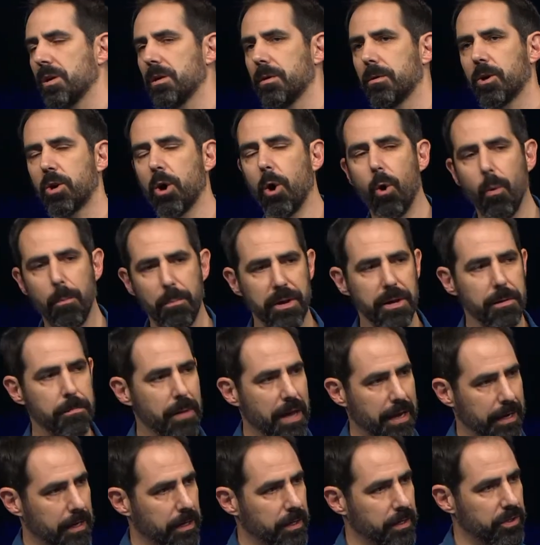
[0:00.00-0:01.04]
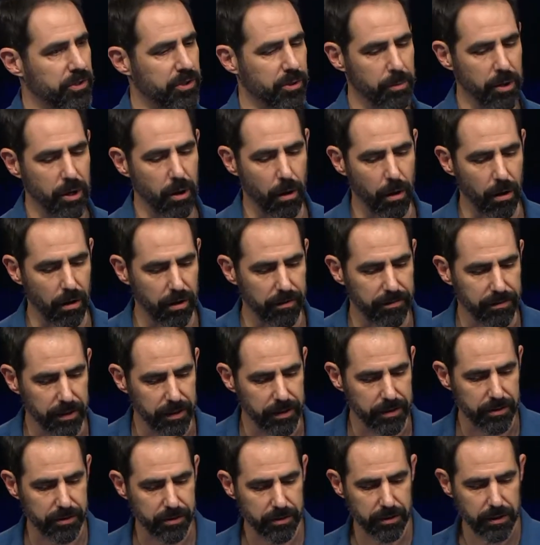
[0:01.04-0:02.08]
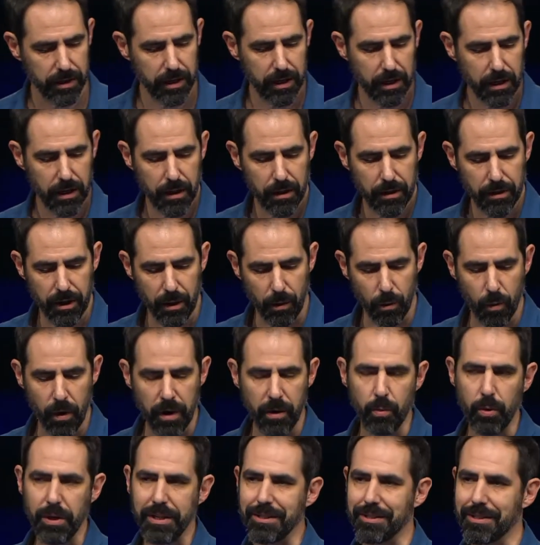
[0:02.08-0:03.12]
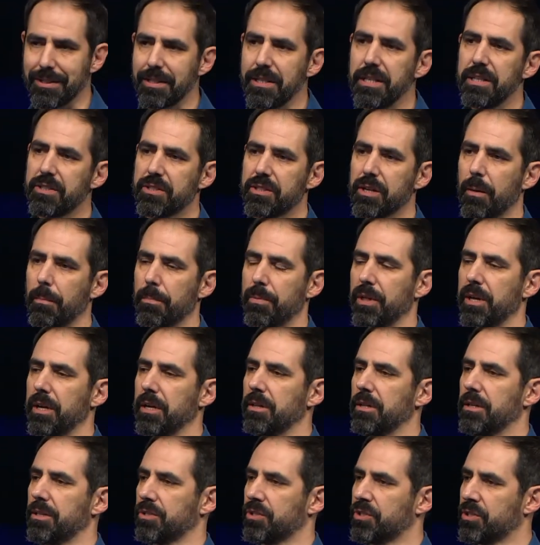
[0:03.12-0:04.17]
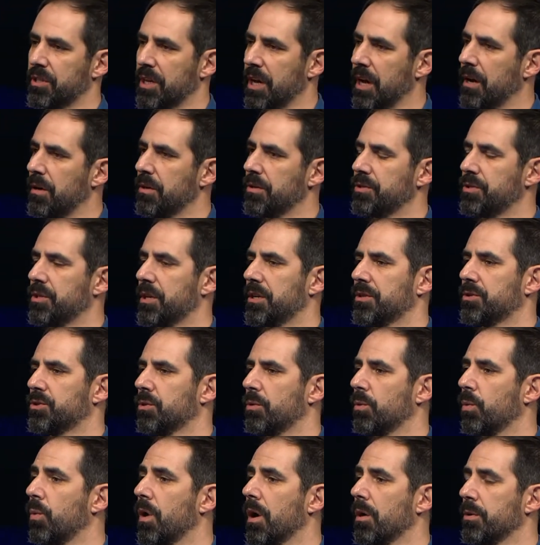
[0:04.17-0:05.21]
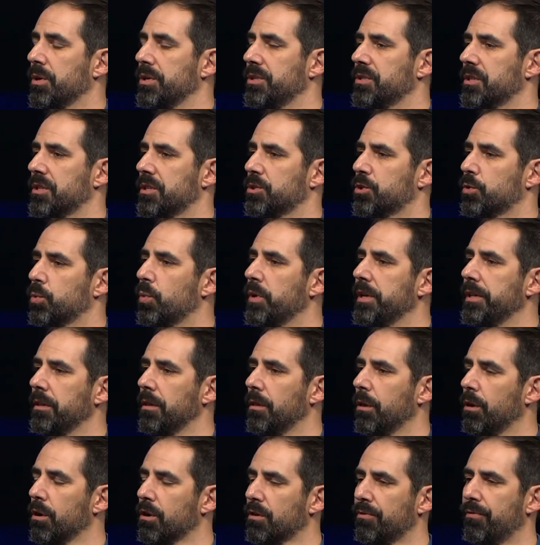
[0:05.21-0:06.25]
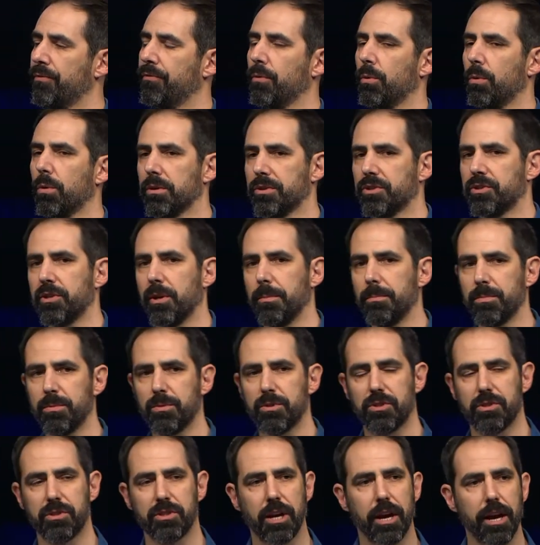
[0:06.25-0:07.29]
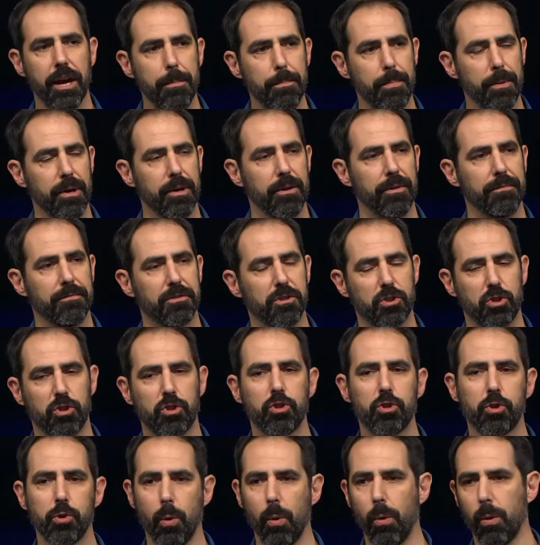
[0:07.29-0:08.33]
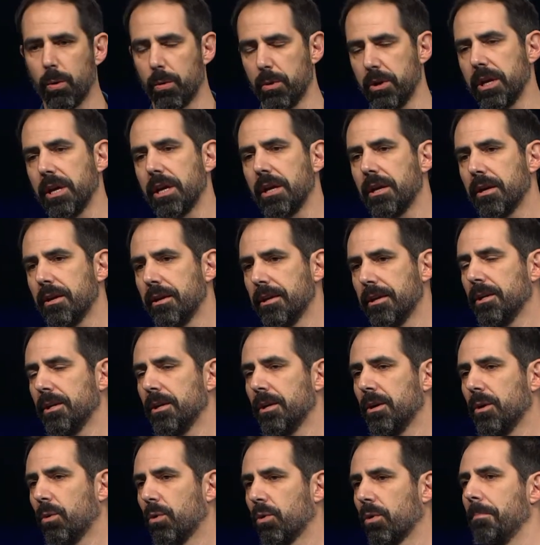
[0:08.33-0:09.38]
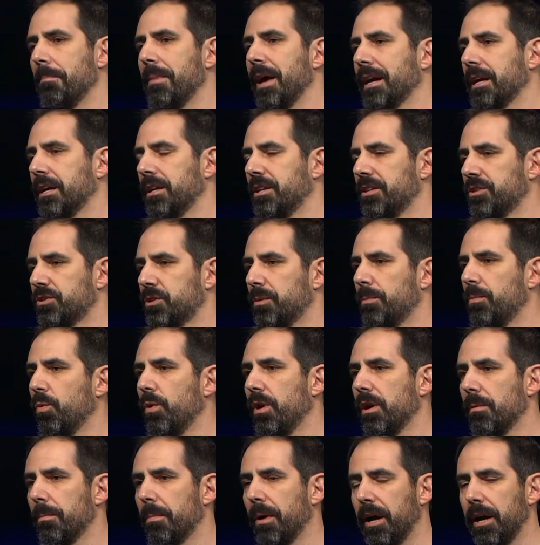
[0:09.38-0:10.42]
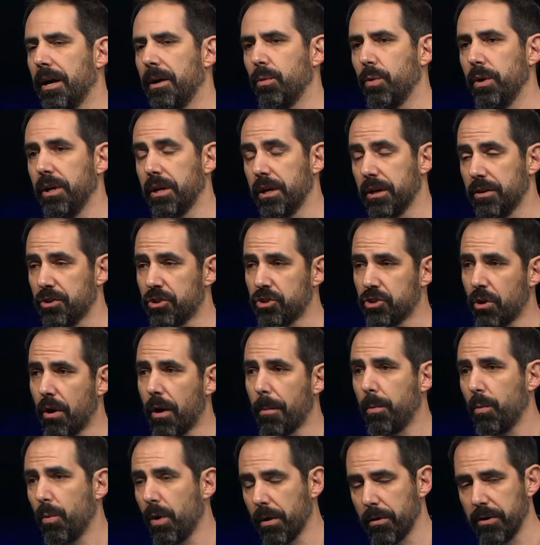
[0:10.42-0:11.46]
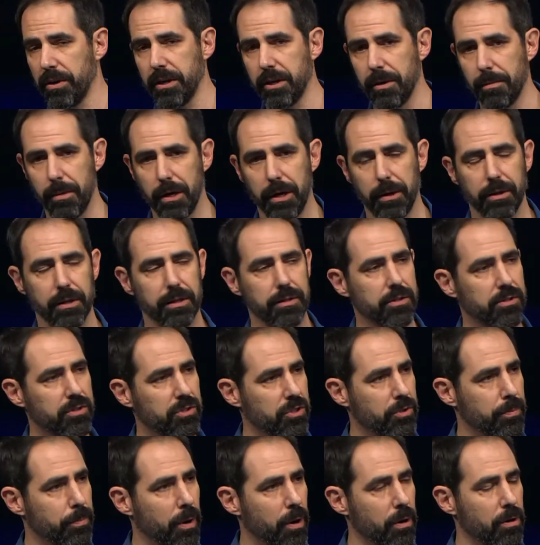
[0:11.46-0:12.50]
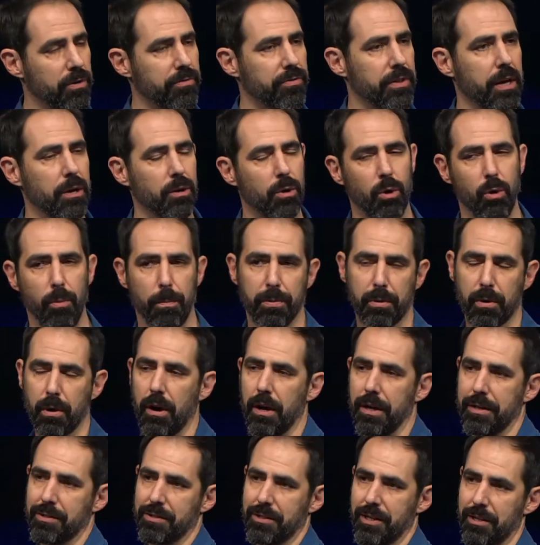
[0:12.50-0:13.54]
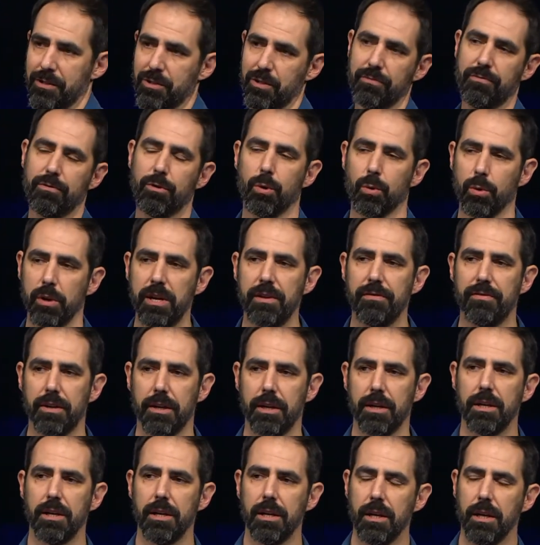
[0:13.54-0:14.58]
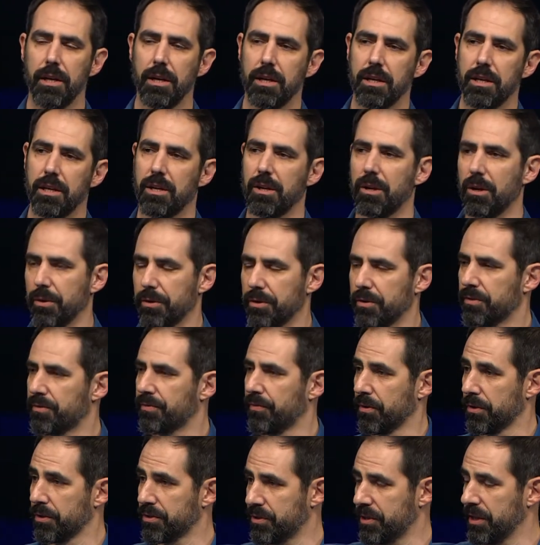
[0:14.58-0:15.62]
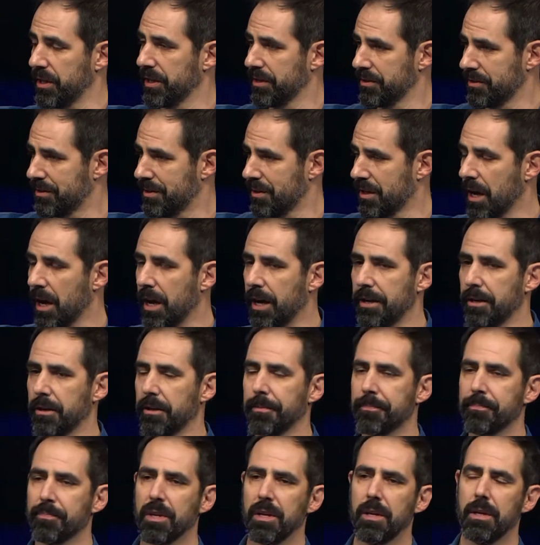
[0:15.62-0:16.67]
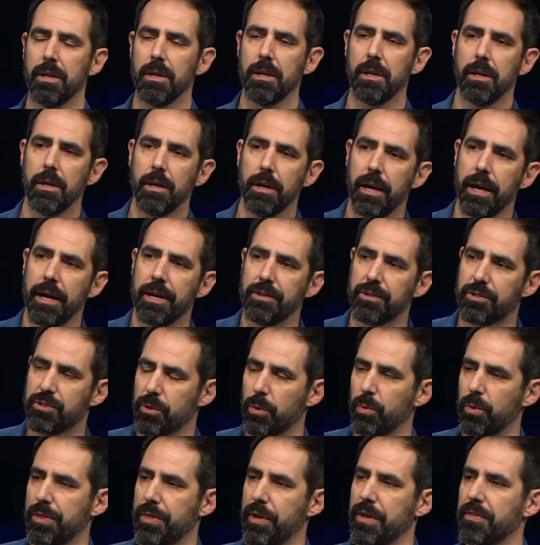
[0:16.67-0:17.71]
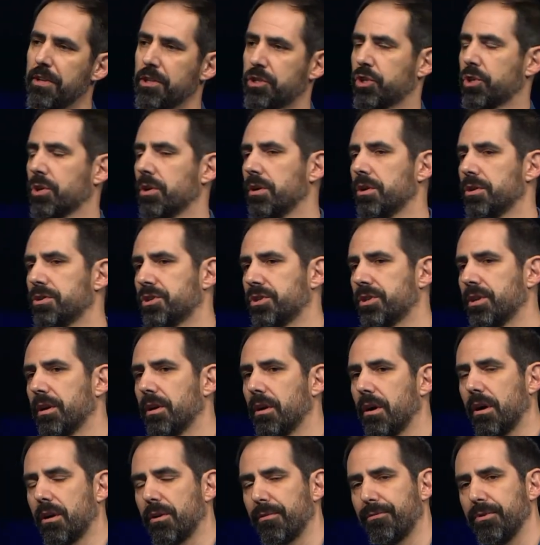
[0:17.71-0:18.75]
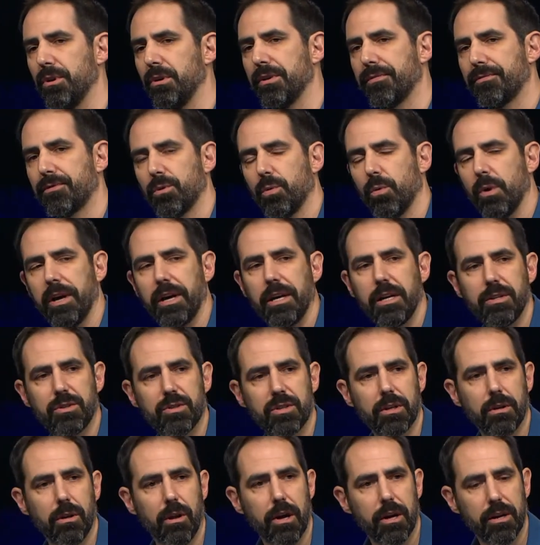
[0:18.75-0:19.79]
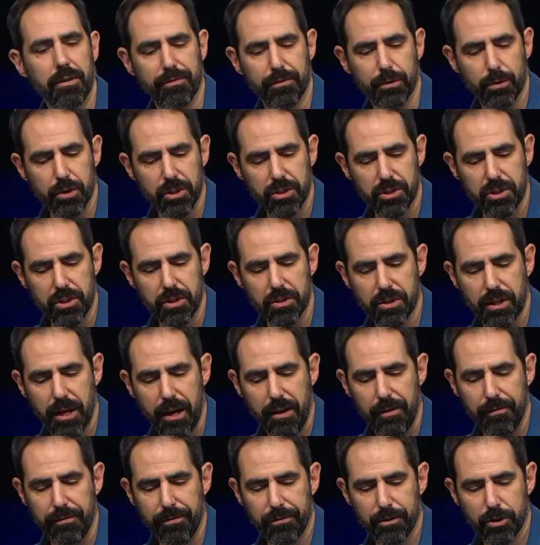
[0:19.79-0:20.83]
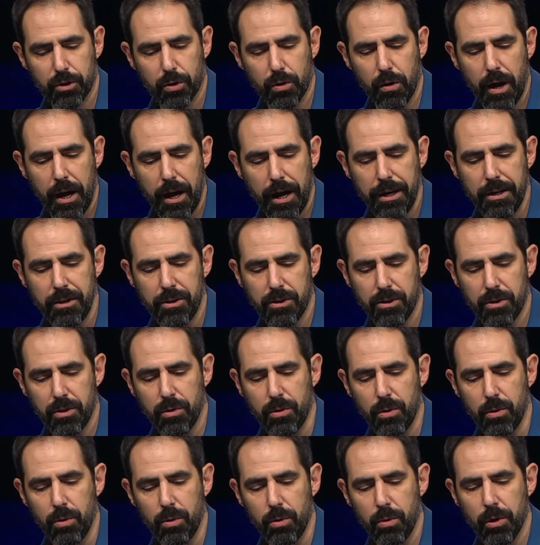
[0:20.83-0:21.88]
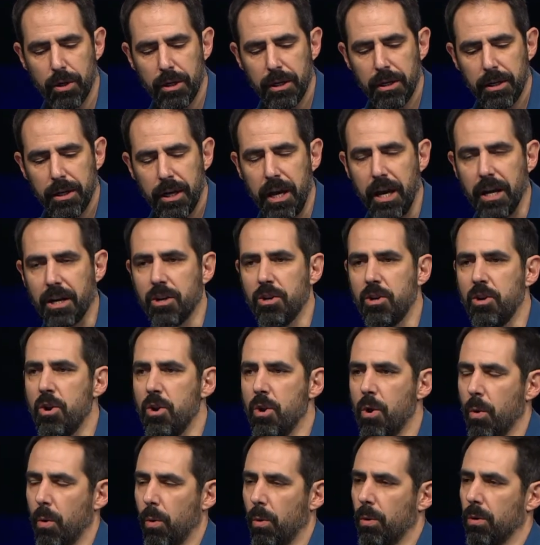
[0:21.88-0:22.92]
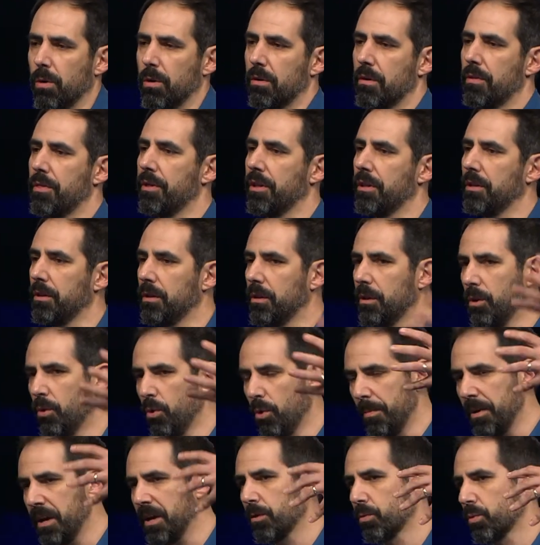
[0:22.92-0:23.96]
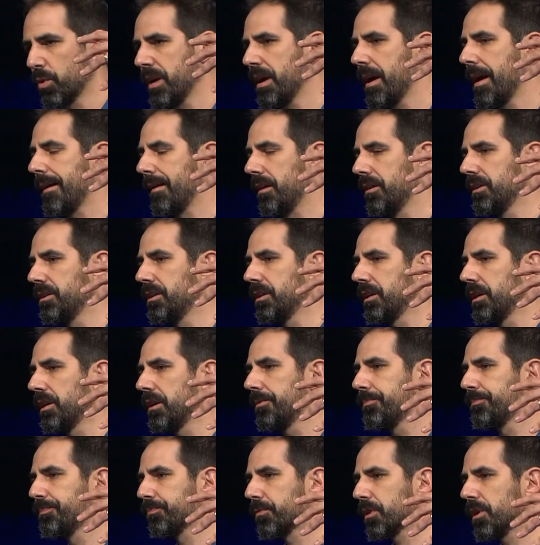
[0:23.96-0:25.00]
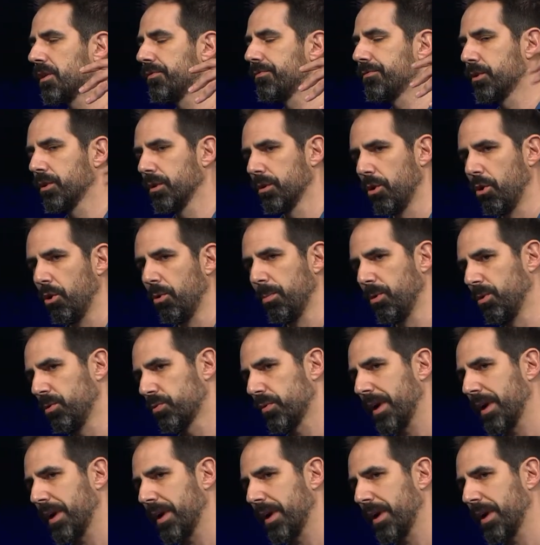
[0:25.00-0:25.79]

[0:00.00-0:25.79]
coping mechanism in all of us that when we see something that scares us or worries us, we look for some type of story or mechanism whereby we can stop worrying about it. This is part of that whole process of grieving. You know, there's first thing is denial. And so within the church, there are a few different ways that a lot of Christians have tried to ignore the looming reality of global